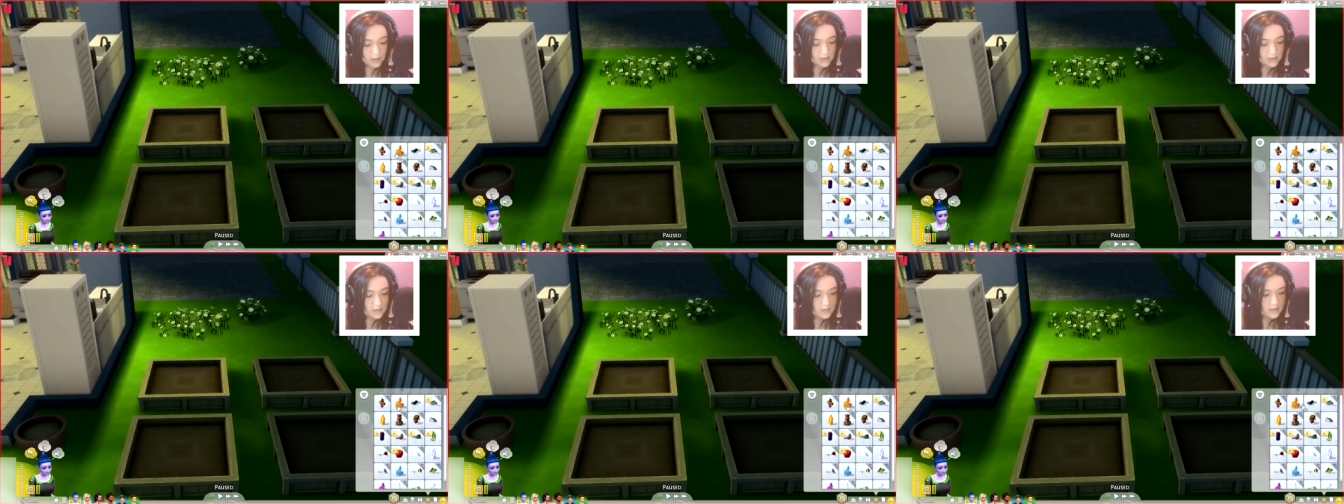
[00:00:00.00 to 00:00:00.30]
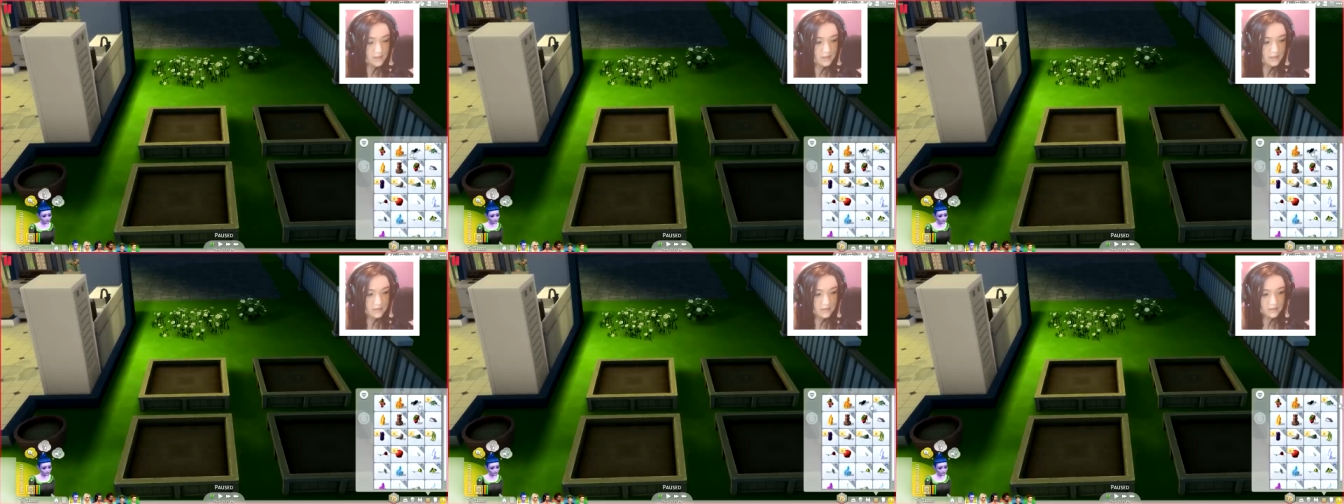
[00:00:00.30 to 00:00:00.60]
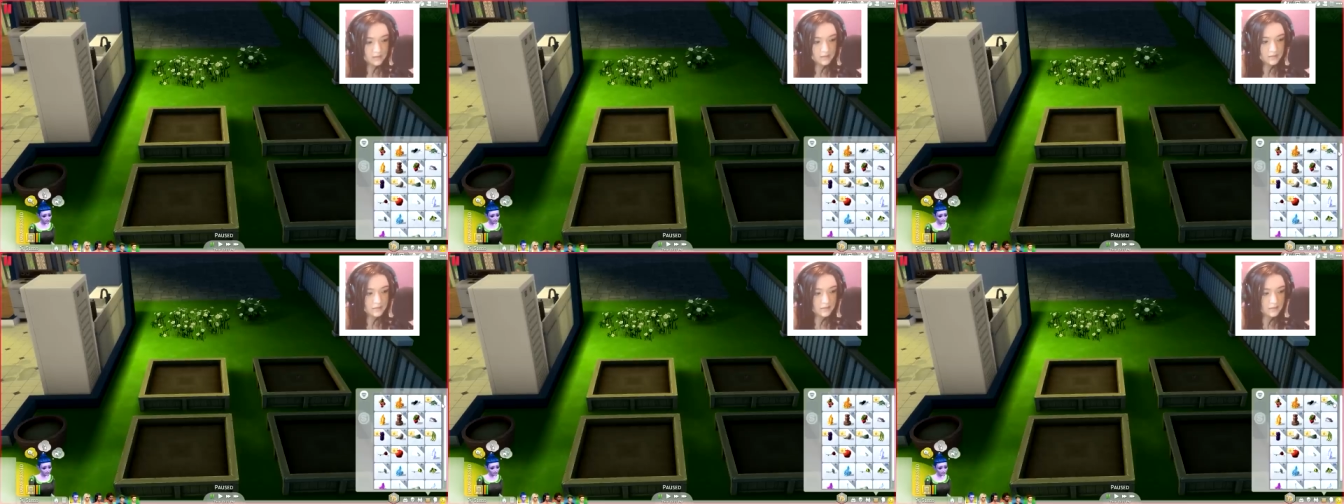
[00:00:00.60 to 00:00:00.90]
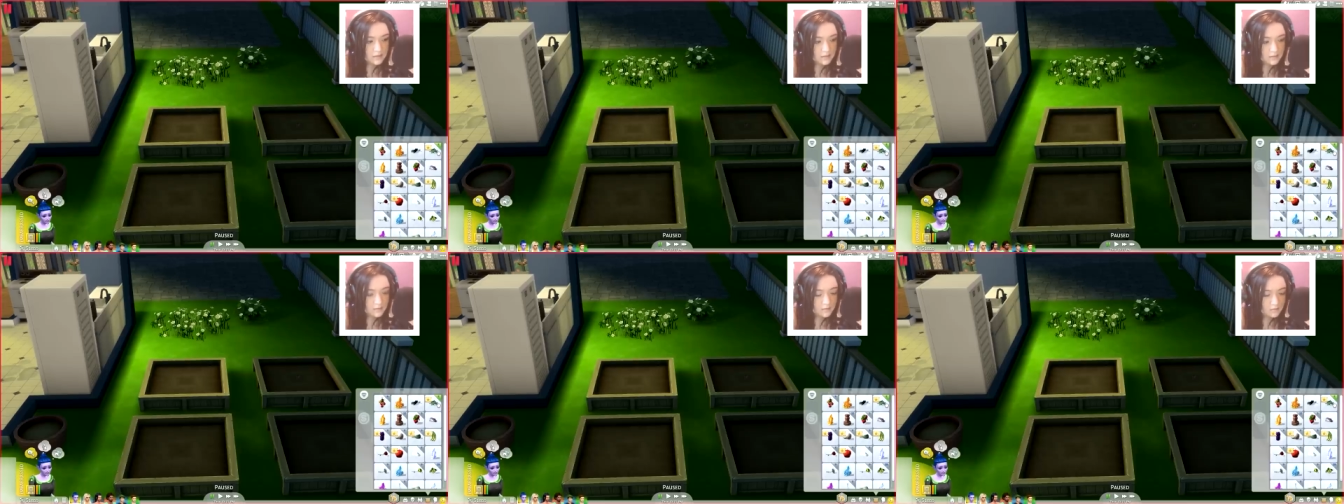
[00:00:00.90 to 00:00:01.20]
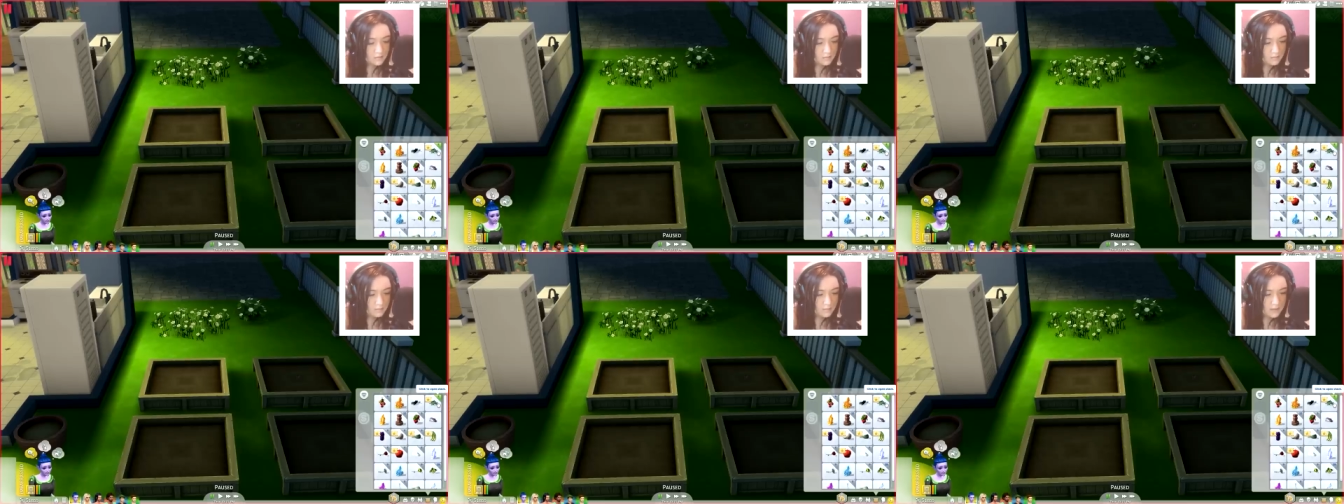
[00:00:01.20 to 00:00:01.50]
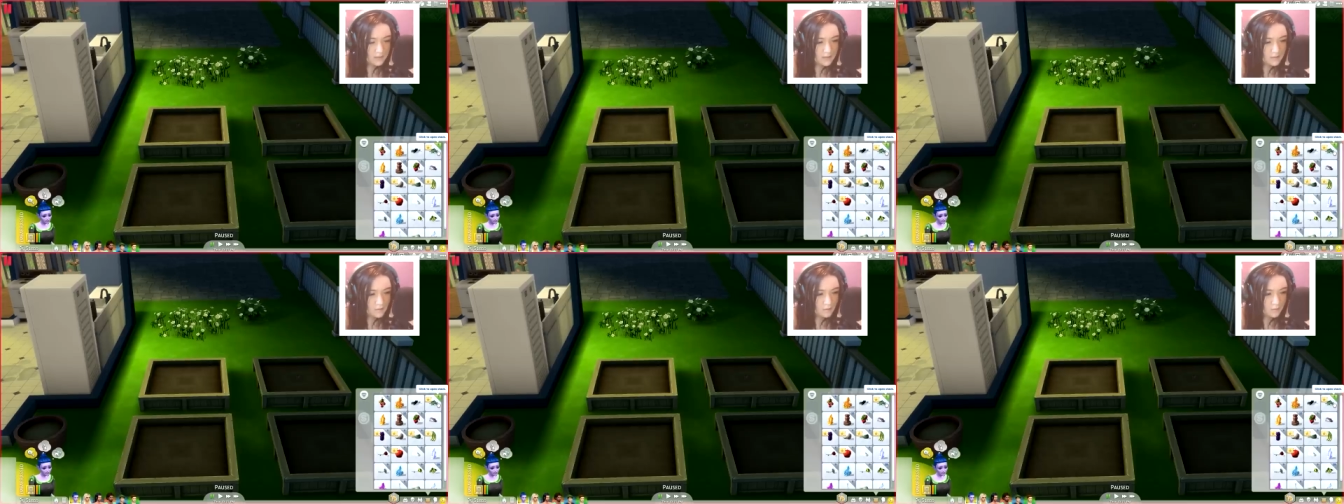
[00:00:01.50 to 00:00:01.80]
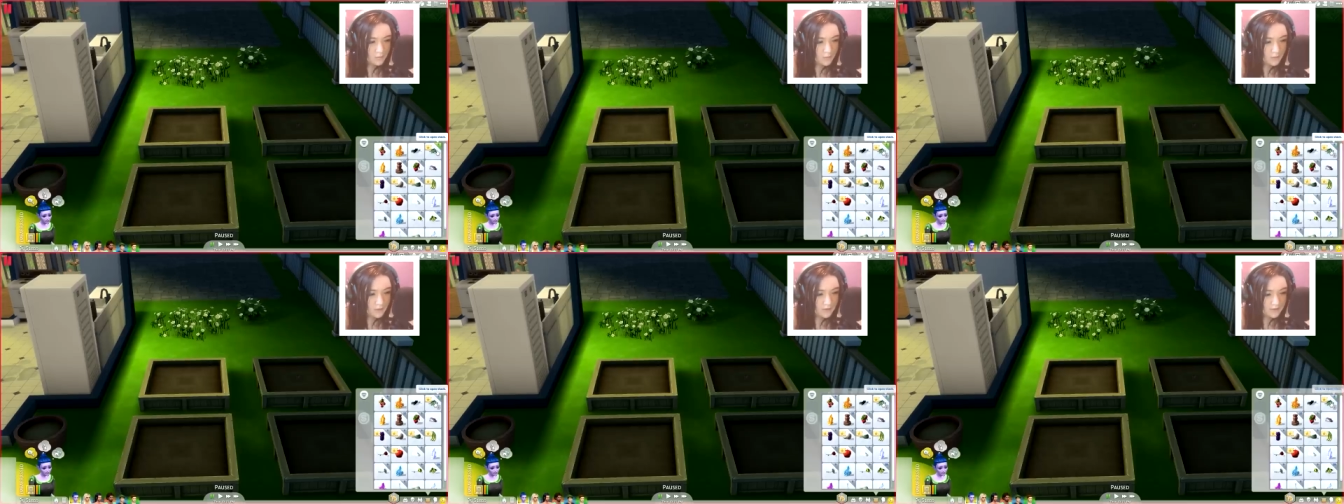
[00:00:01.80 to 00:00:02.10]
Uh, this is
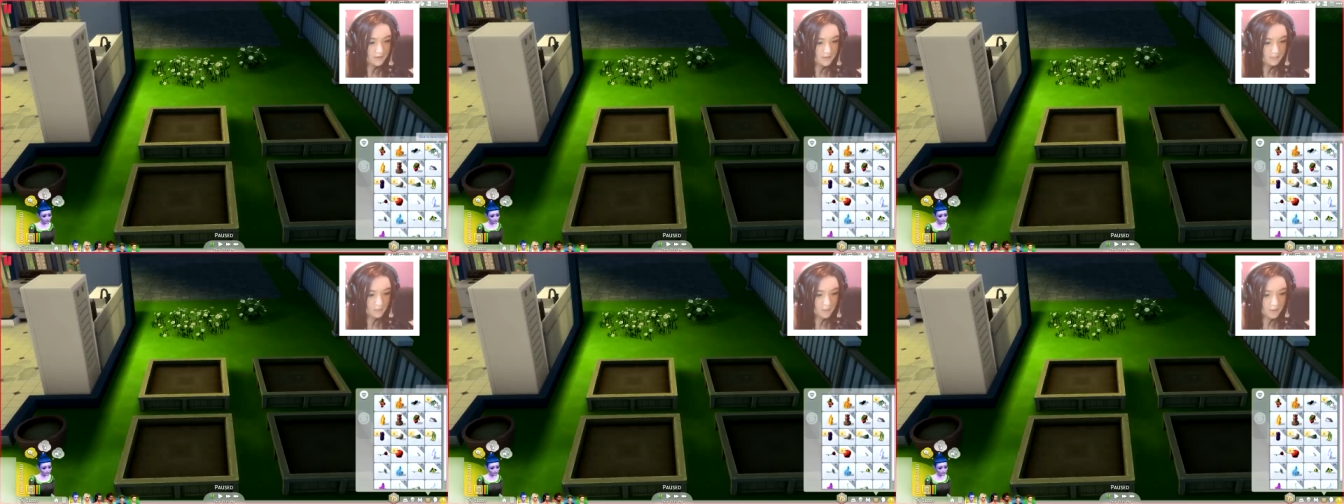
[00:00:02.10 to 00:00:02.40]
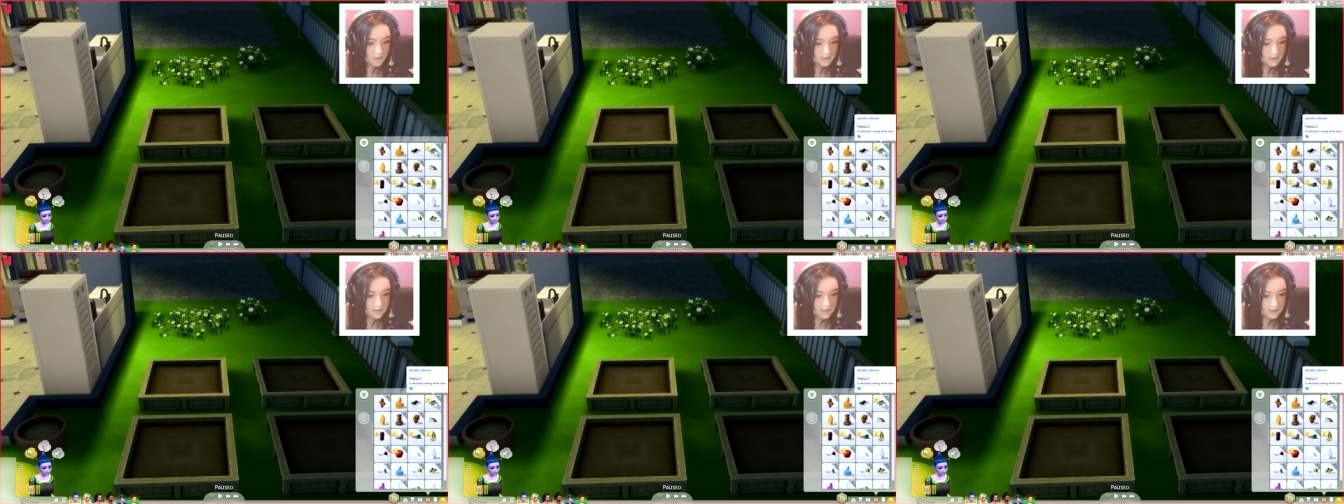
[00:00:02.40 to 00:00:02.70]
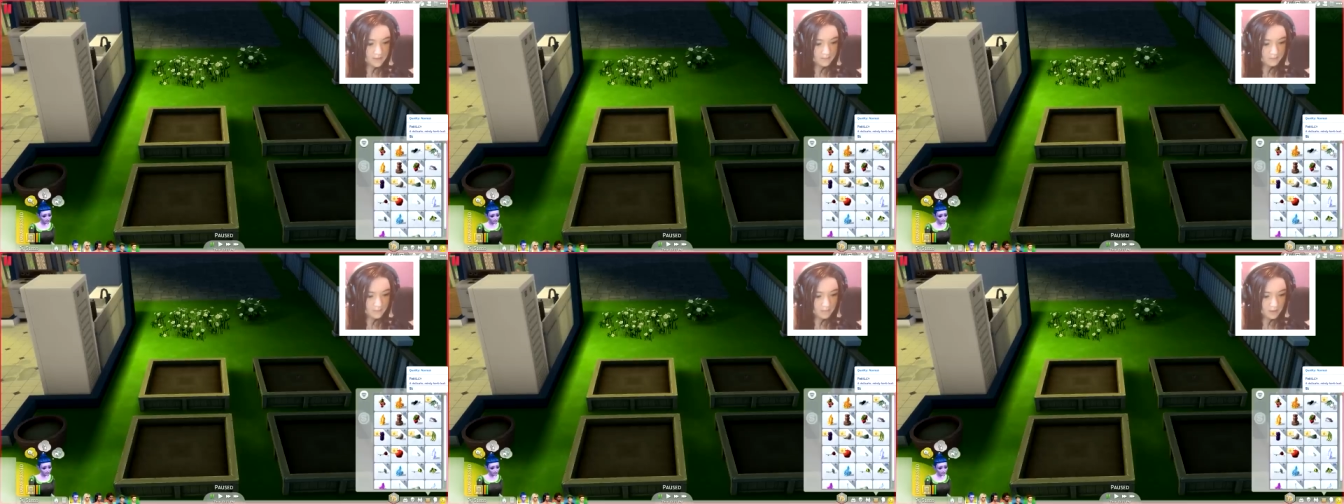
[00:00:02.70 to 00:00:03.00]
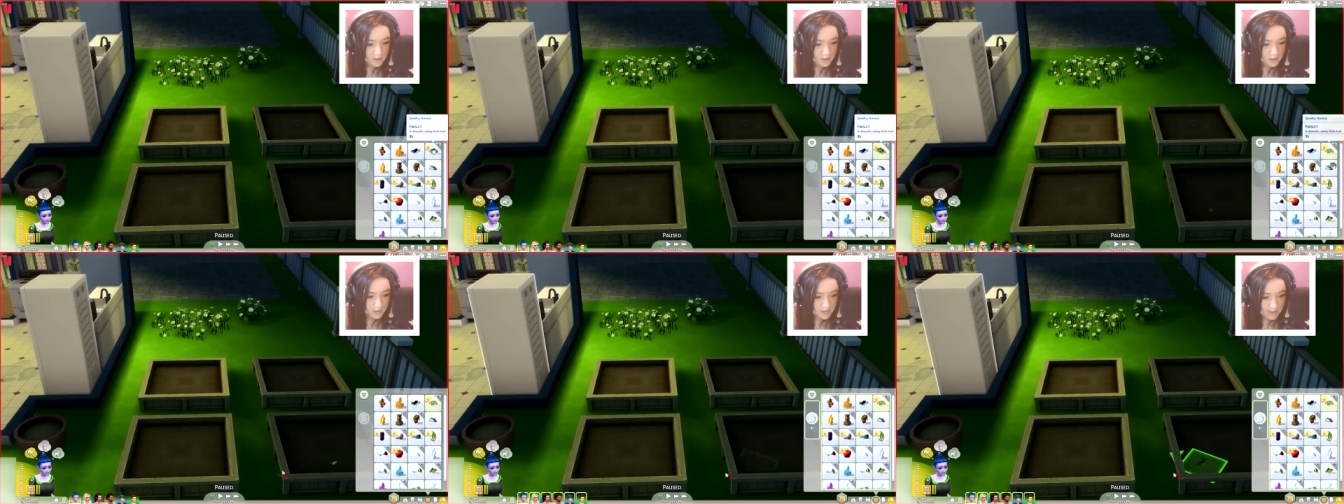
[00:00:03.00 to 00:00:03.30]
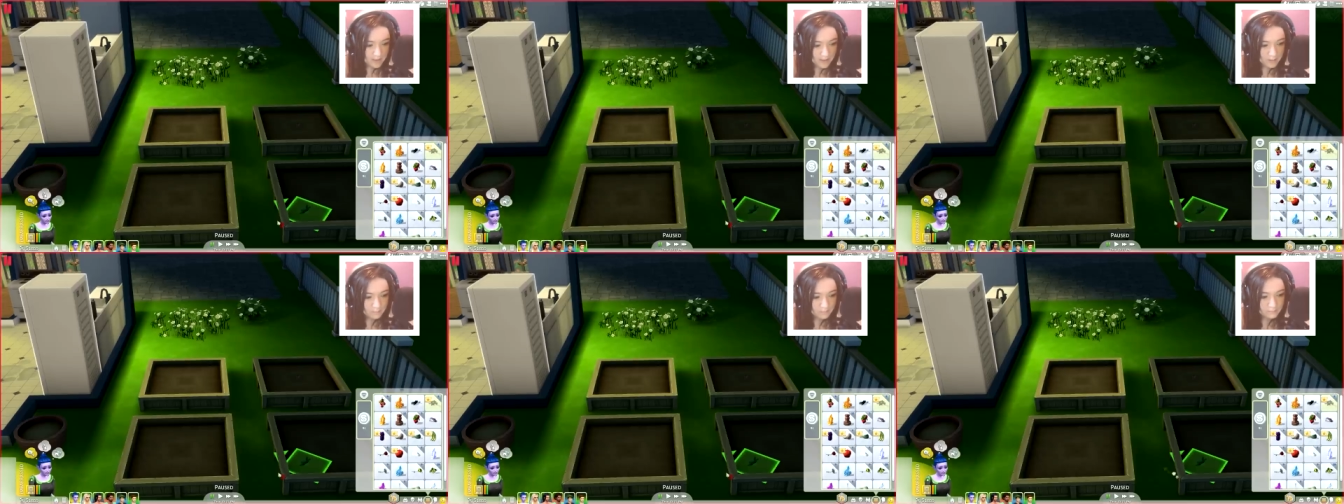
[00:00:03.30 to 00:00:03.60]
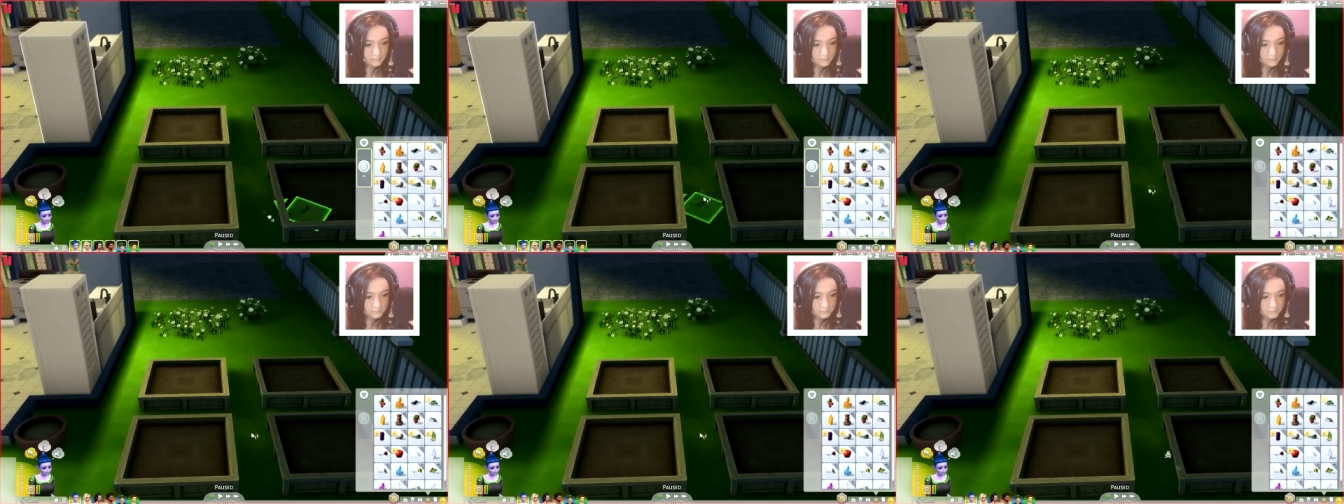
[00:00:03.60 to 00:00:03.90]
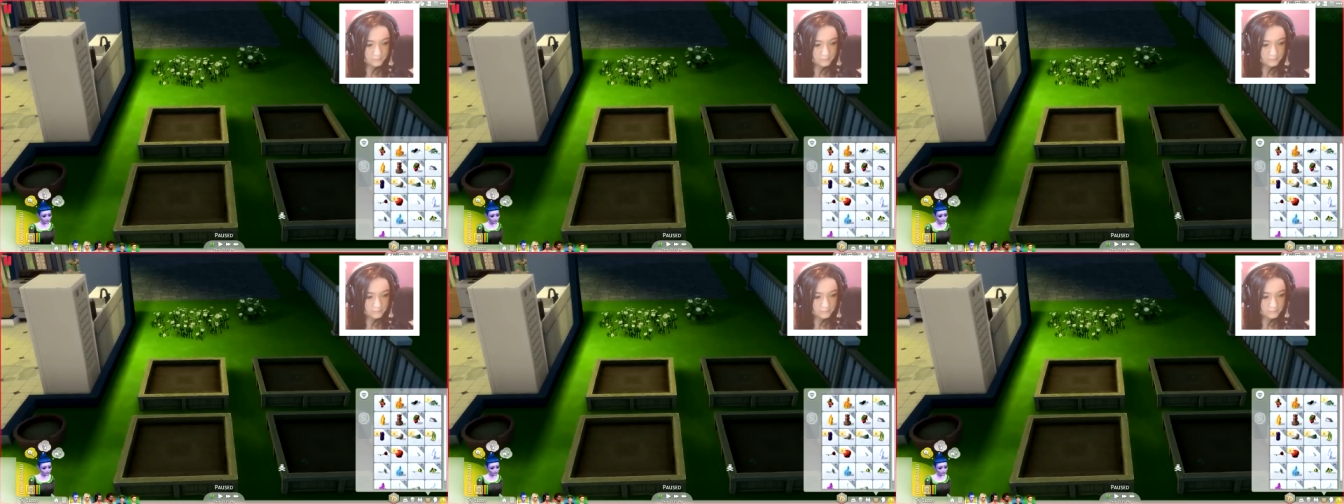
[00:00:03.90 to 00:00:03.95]
basil or parsley? Parsley can go there.